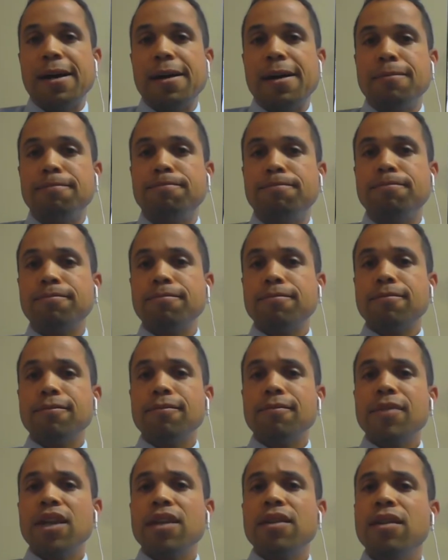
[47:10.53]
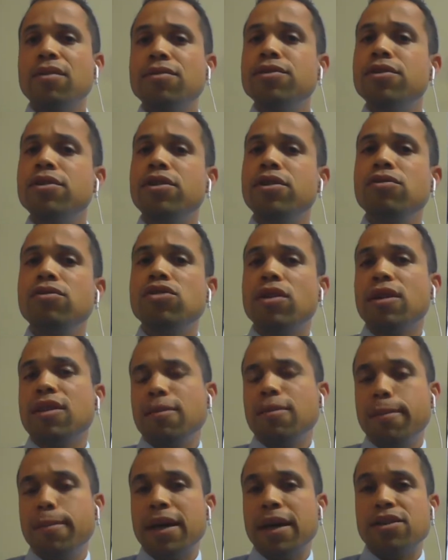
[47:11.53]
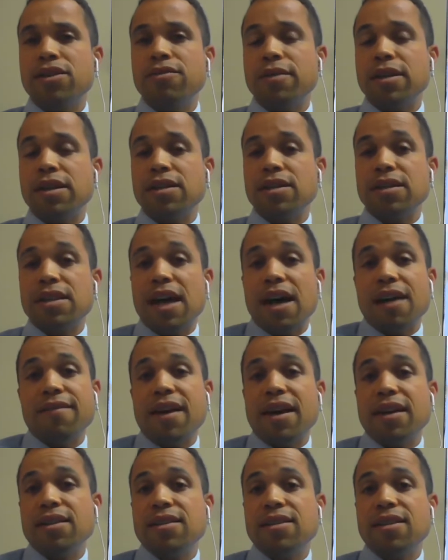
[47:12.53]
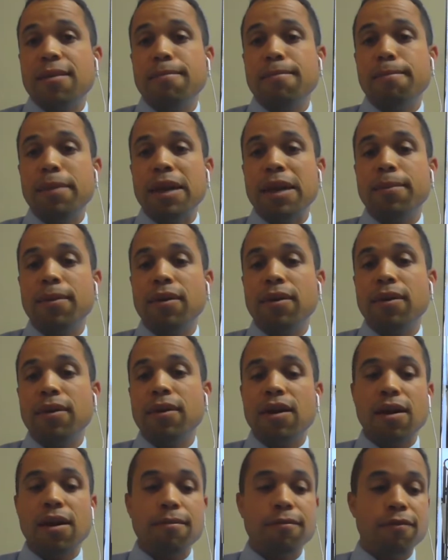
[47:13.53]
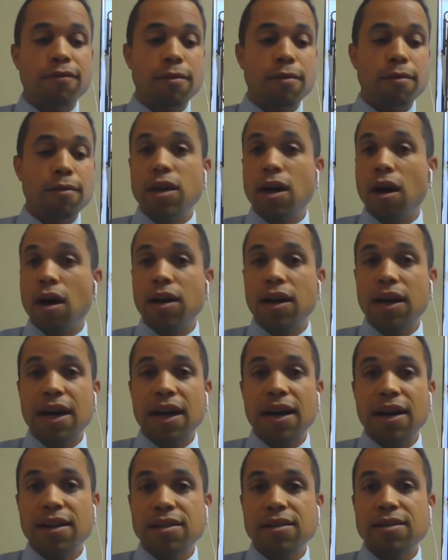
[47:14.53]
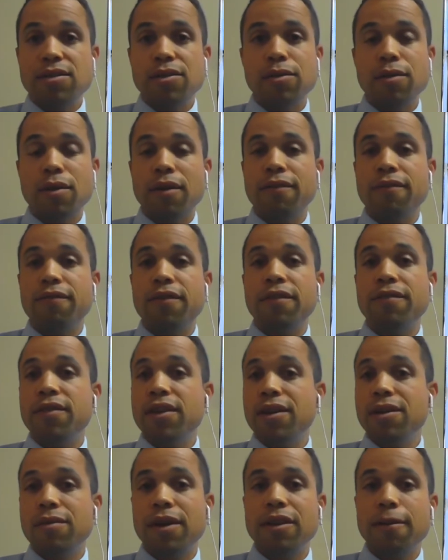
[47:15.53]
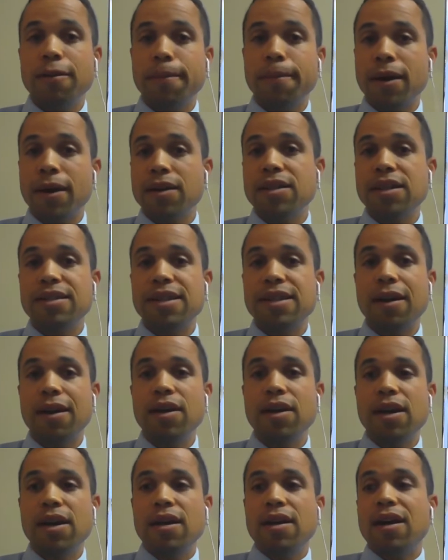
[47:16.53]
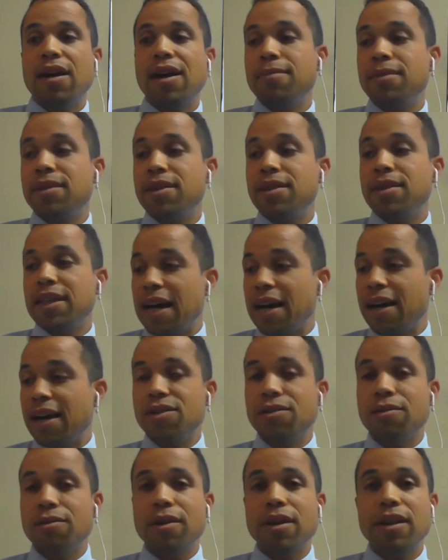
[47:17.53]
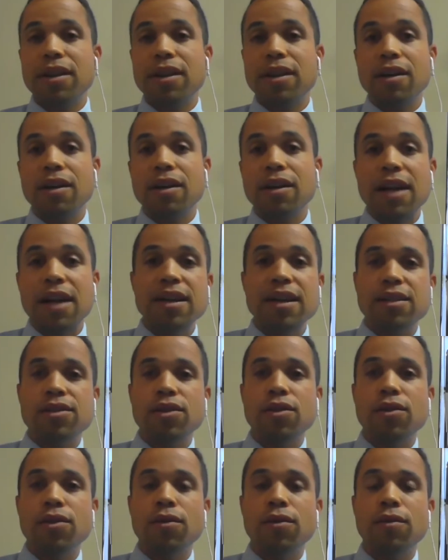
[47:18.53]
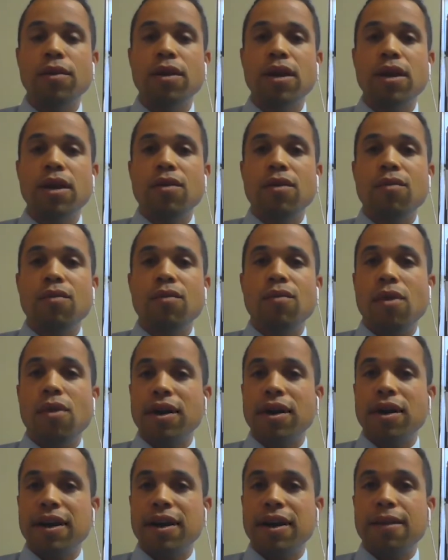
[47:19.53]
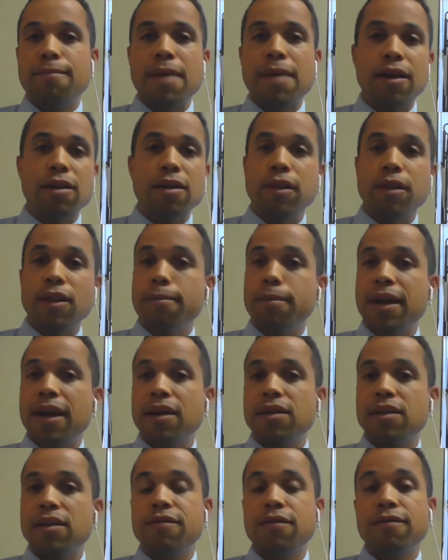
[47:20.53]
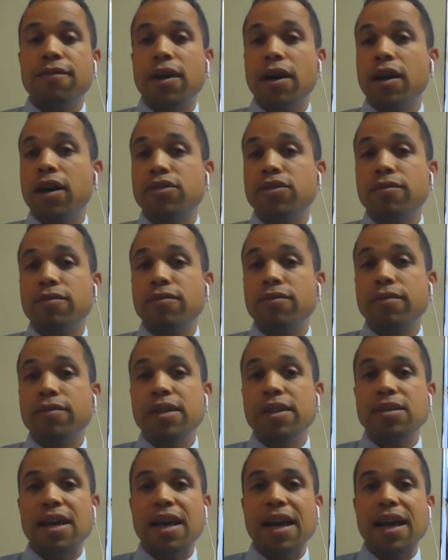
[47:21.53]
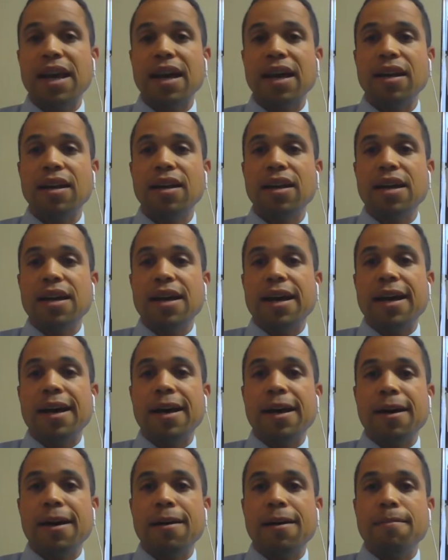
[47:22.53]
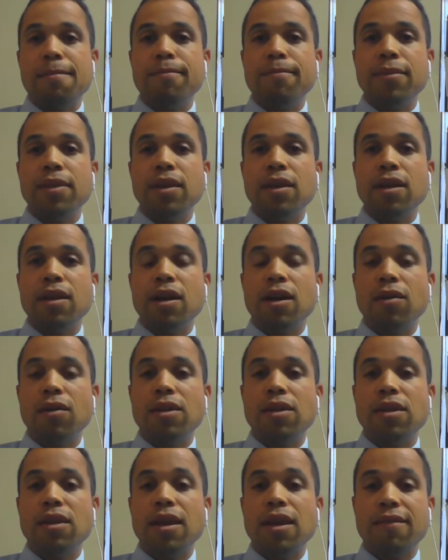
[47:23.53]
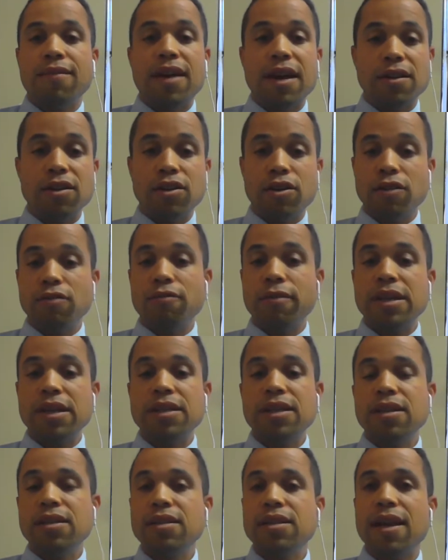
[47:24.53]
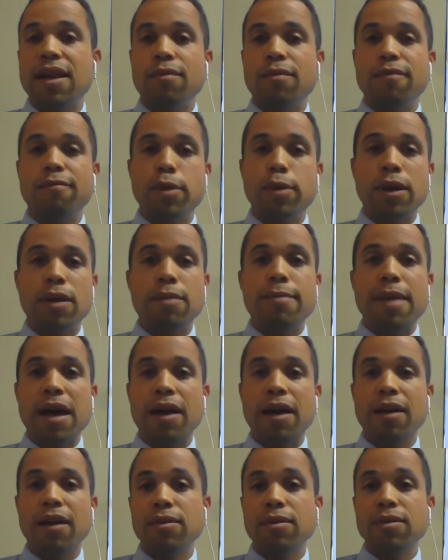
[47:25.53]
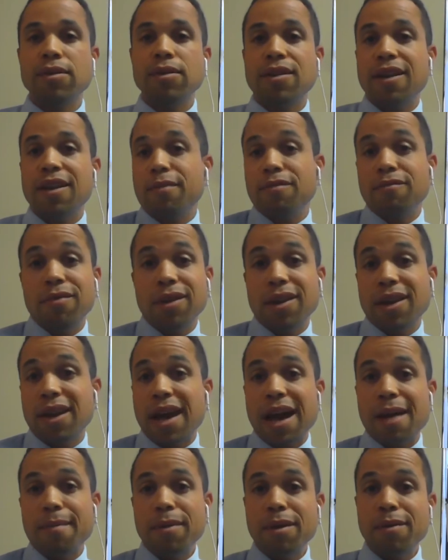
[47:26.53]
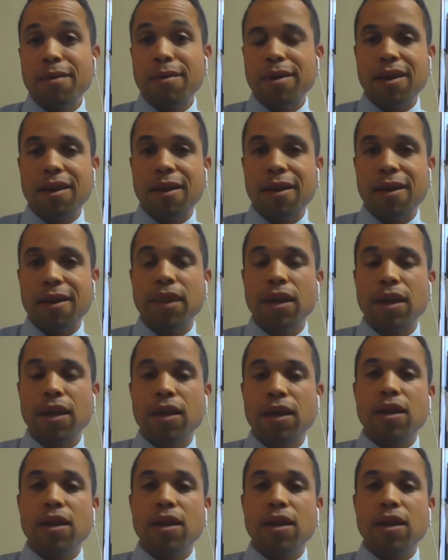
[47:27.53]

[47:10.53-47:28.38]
Um, those are usually the biggest reasons. I've had some people um, from young guys who are fifty, who had their prostates out, up to guys who were in their nineties who wanted malleable implants for various reasons. And, um, you know, they've had good reasons and we put in malleables and they've been really happy with them.